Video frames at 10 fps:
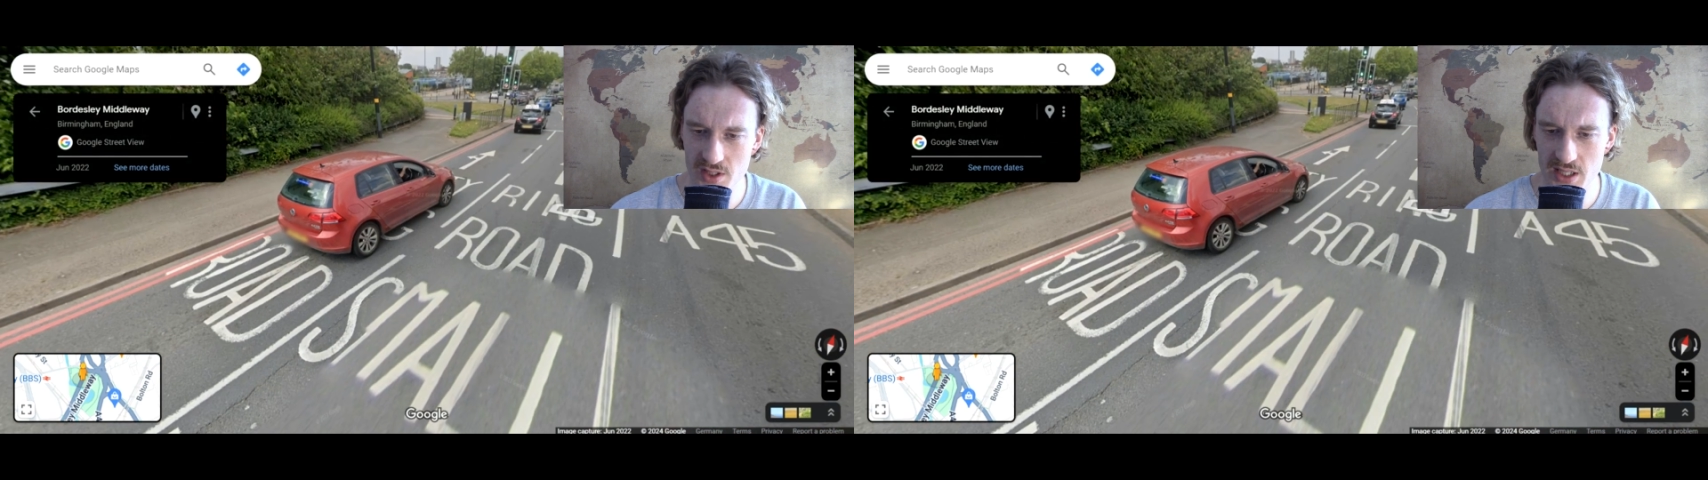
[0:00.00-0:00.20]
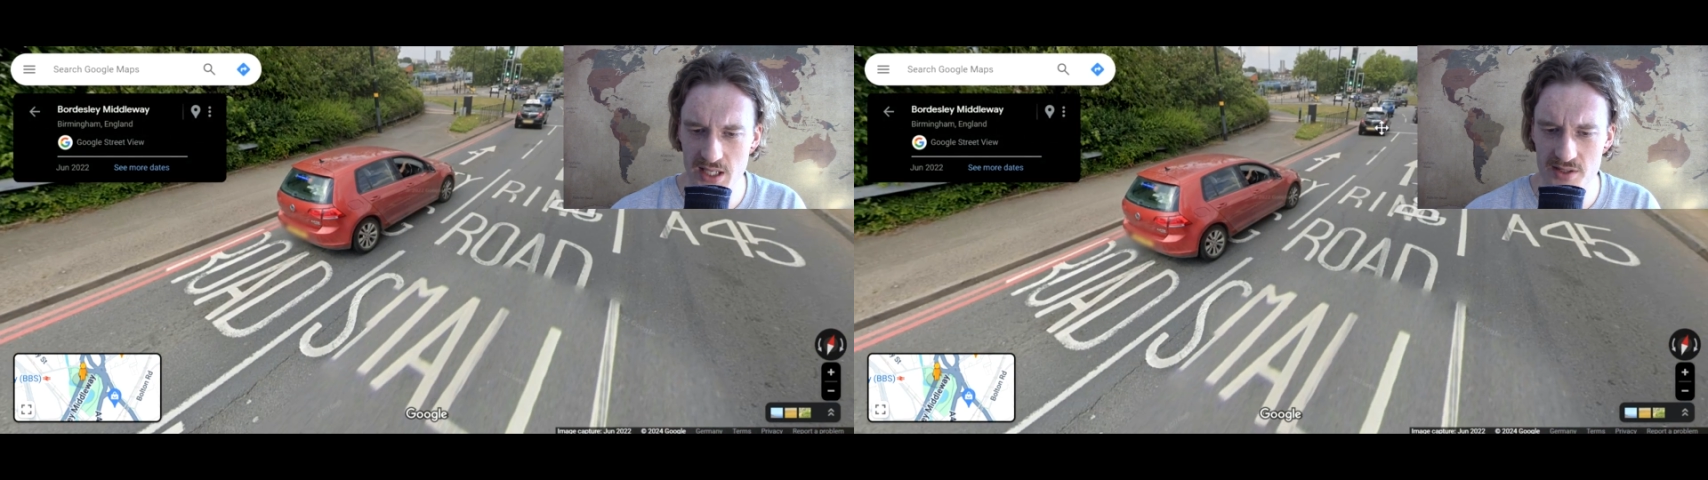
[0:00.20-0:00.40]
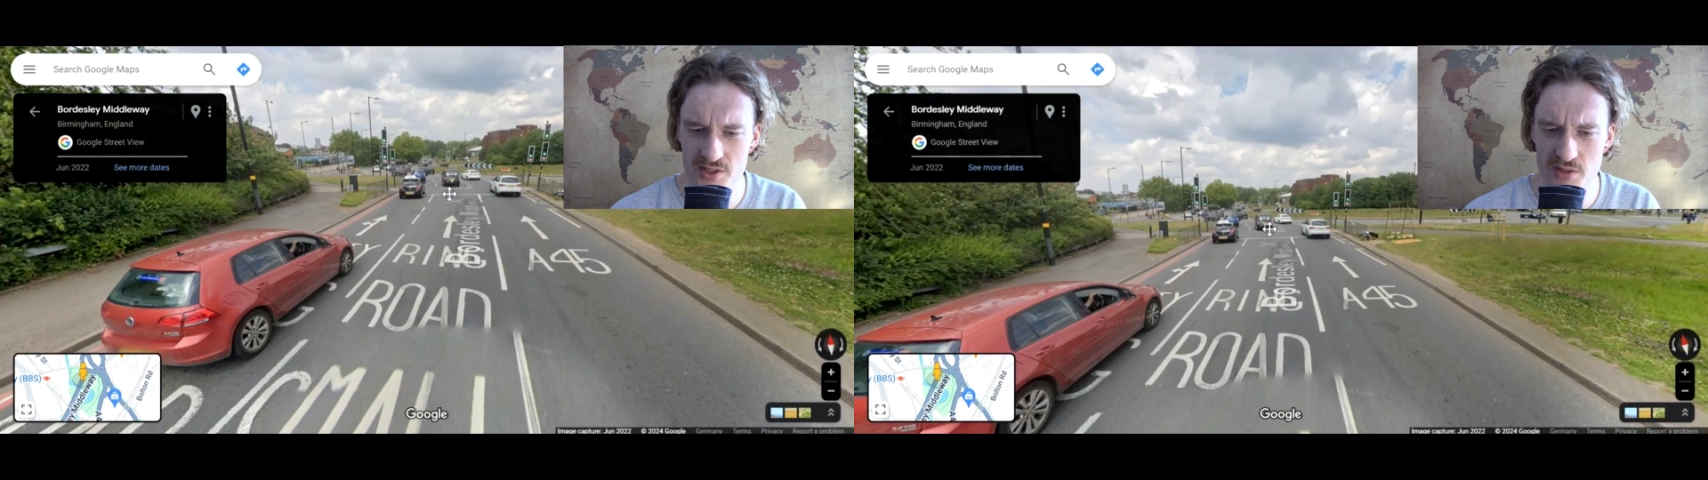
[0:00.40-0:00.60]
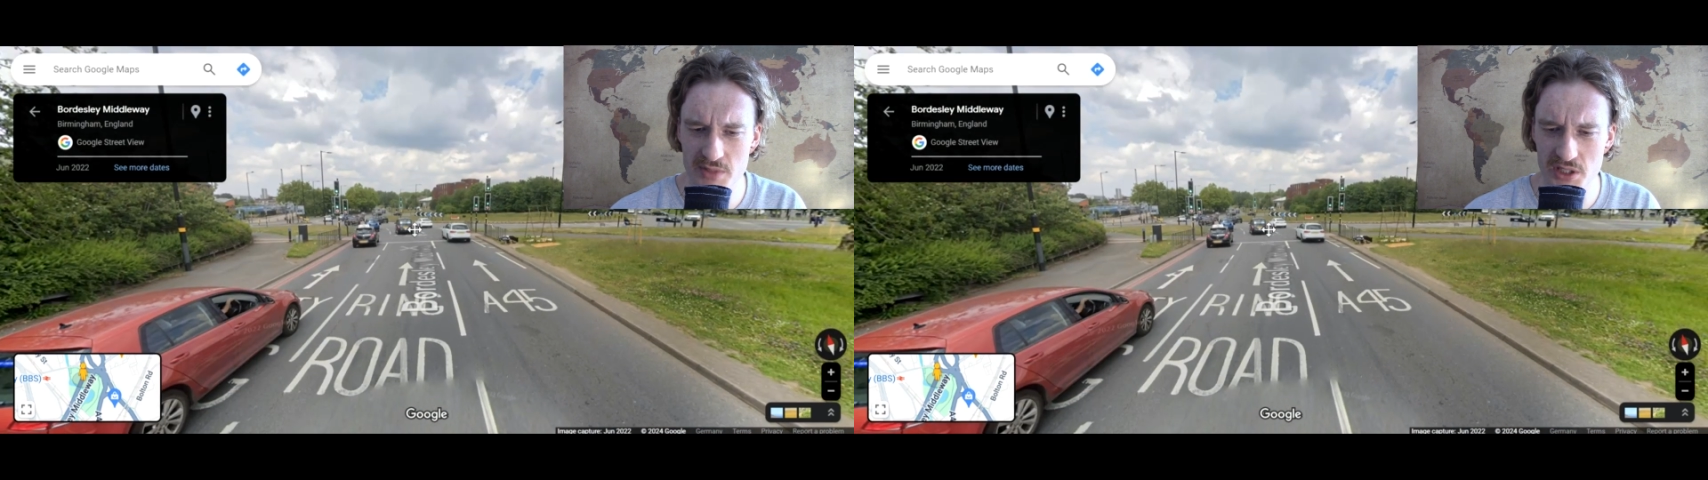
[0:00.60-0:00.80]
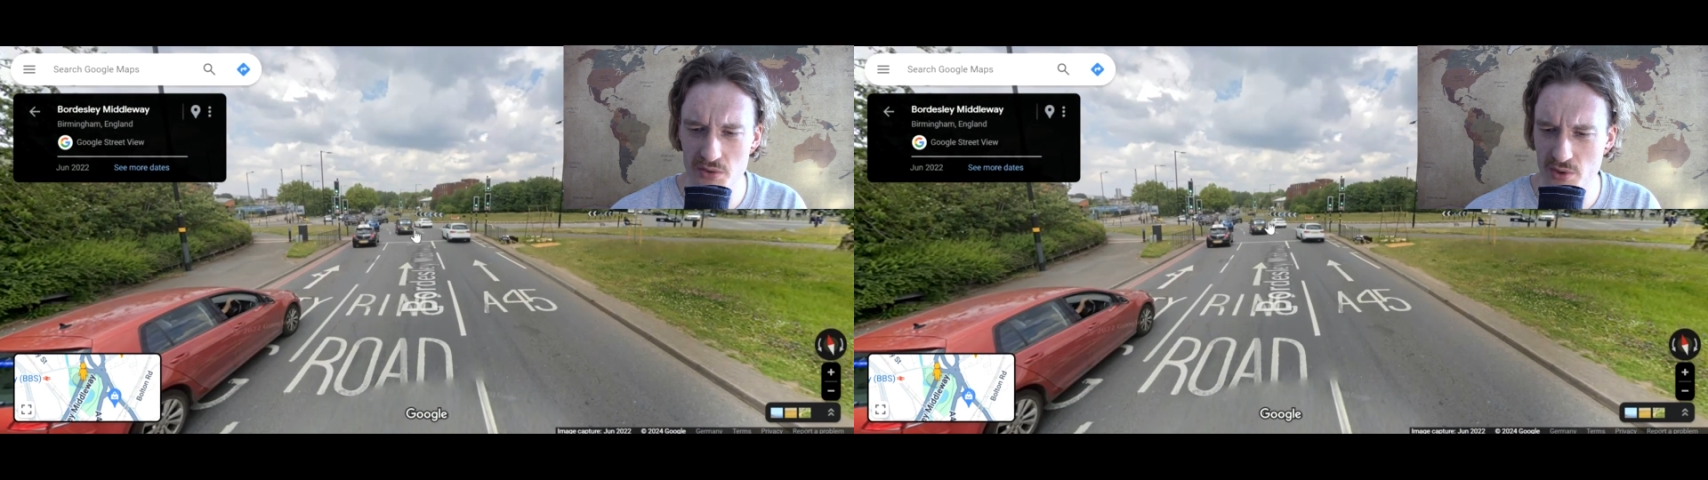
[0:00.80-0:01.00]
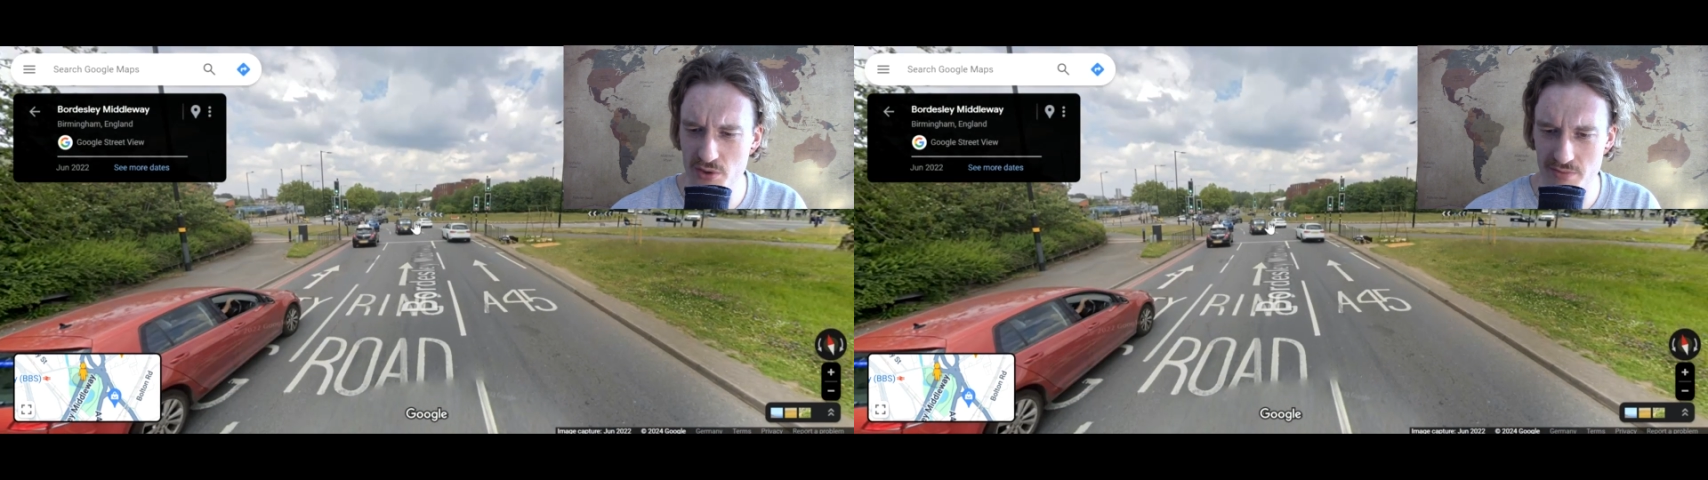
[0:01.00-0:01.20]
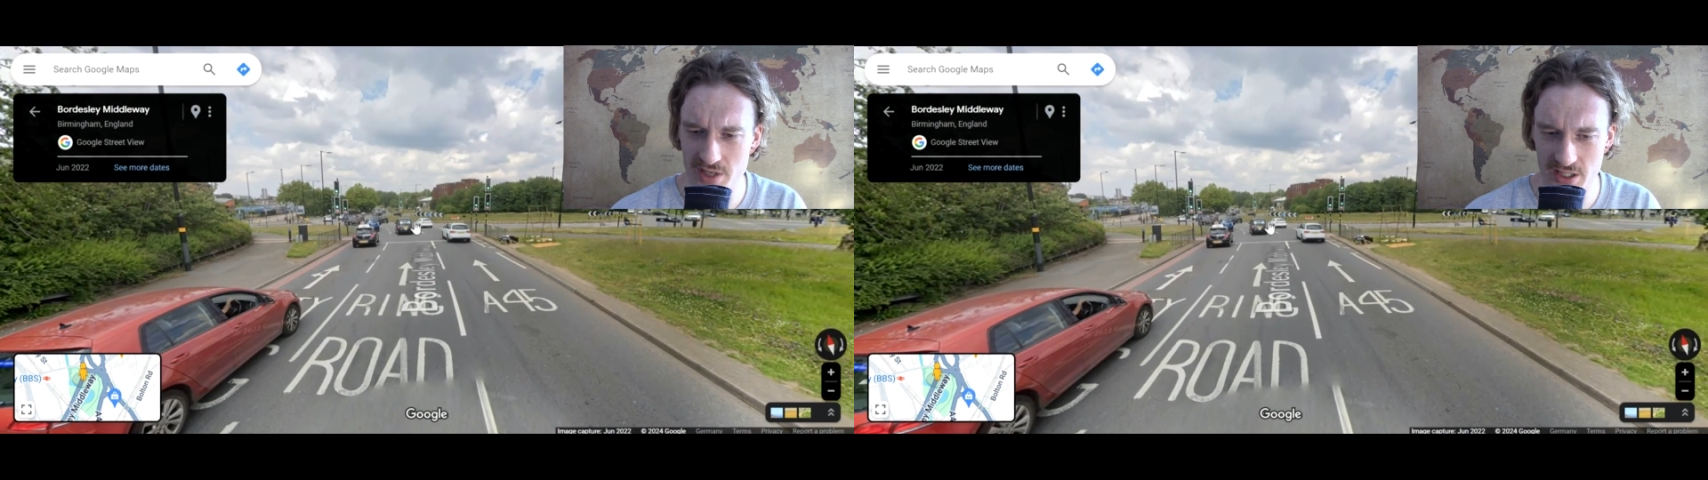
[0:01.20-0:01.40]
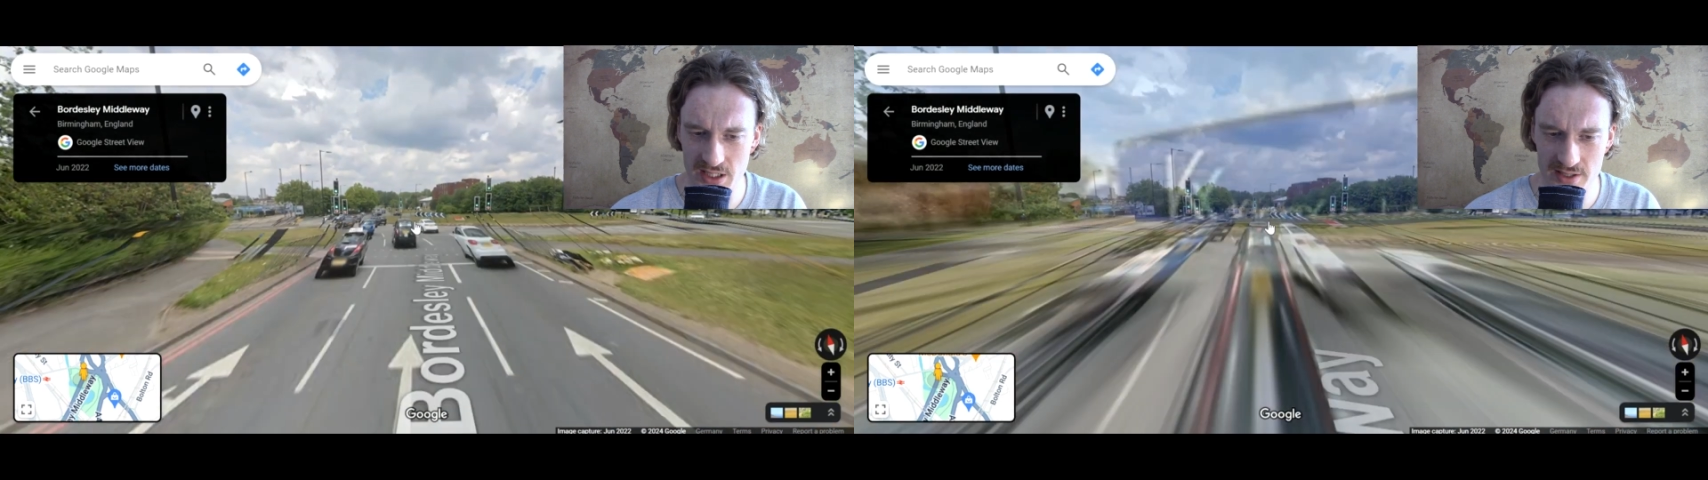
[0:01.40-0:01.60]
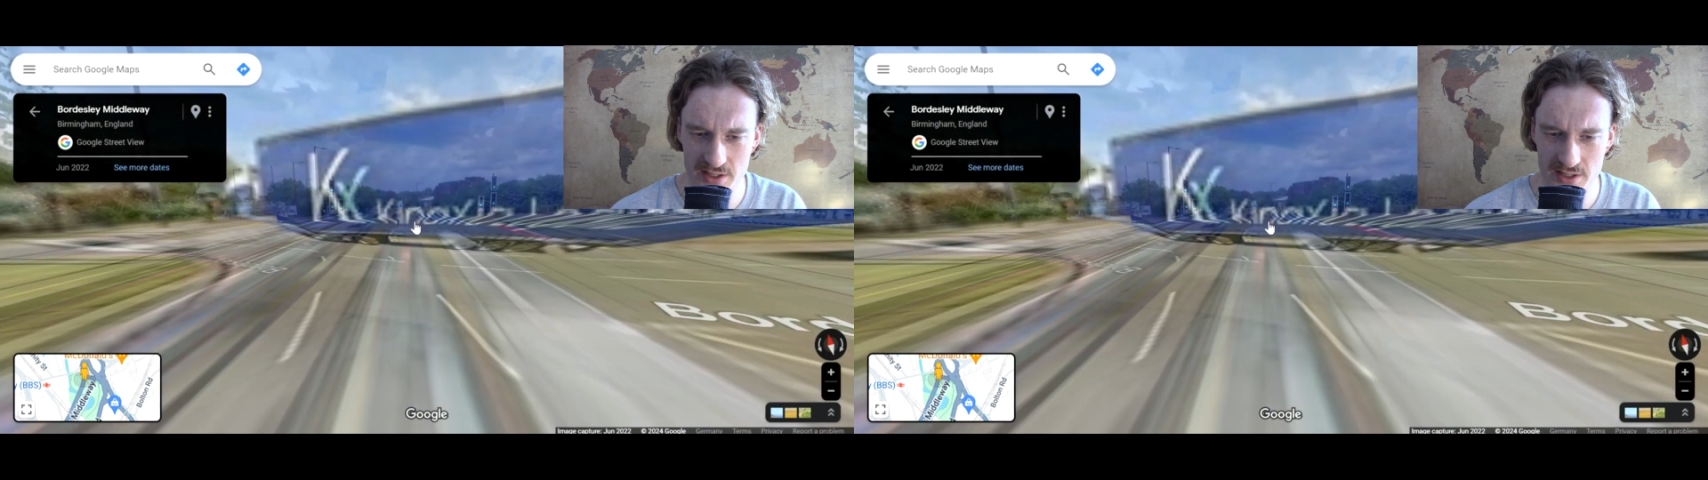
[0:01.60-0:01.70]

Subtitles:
Again, so many road markings.